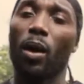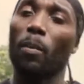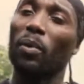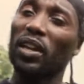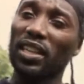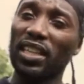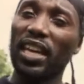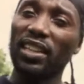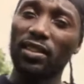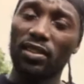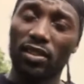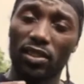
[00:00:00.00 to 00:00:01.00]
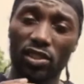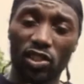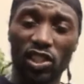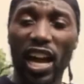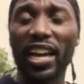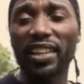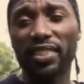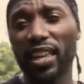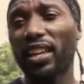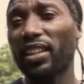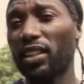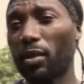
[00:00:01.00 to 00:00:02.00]
But again, giant
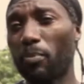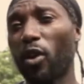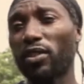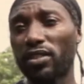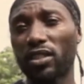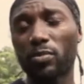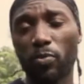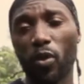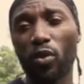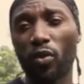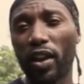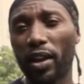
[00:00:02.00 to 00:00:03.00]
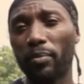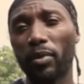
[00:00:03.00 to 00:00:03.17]
thinking in the bartenders program.